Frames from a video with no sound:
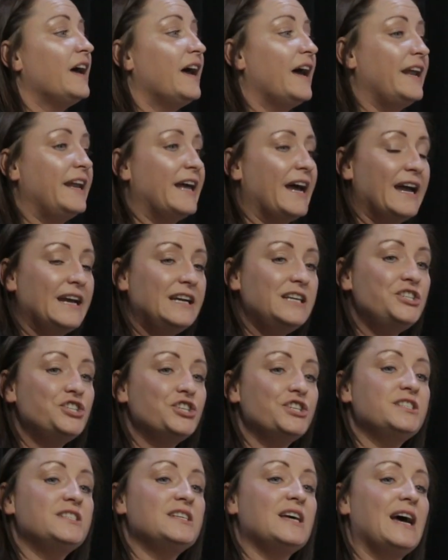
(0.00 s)
An
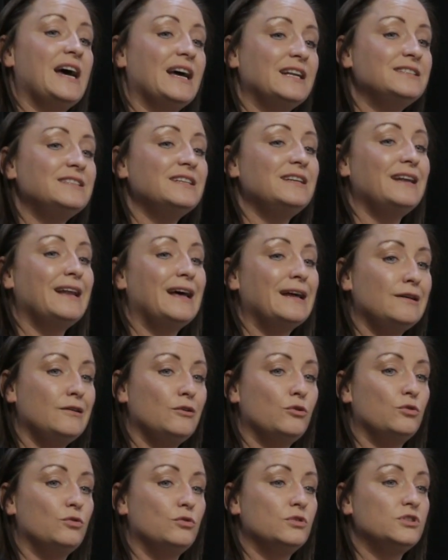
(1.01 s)
agent and a
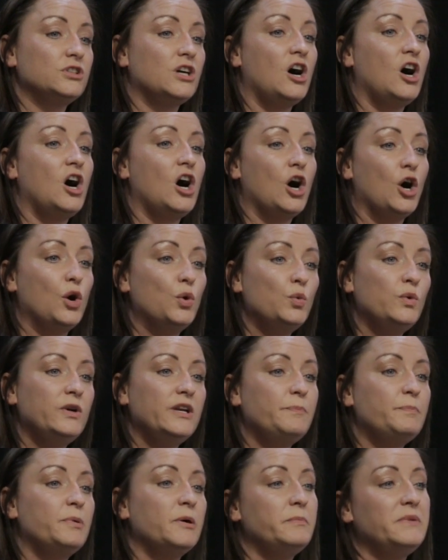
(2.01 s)
landlord are
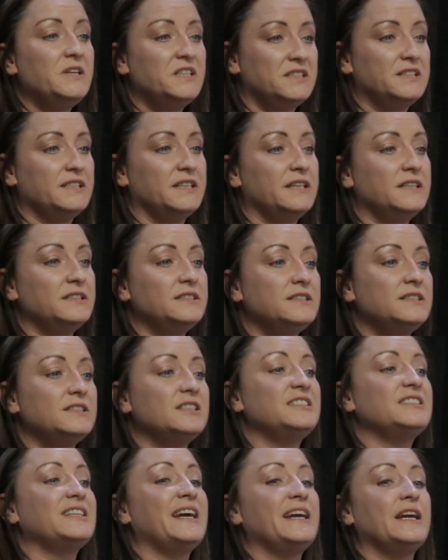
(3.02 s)
only permitted
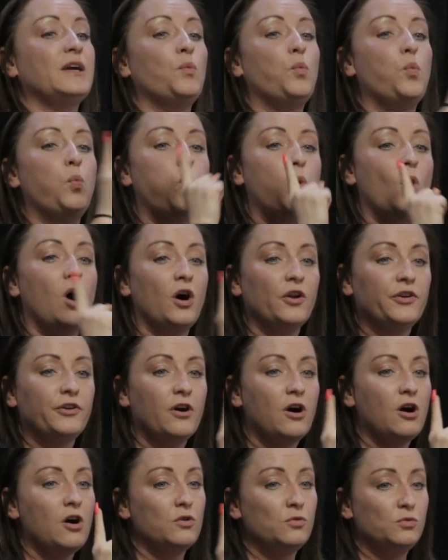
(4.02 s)
to take one
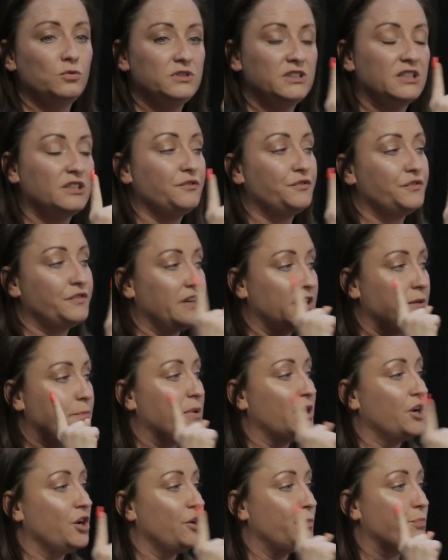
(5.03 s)
holding fee
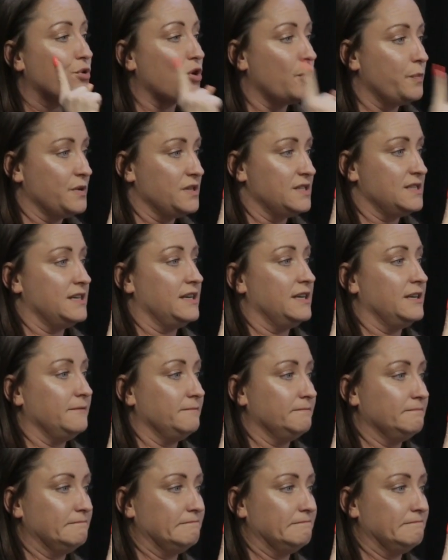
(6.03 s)
per property.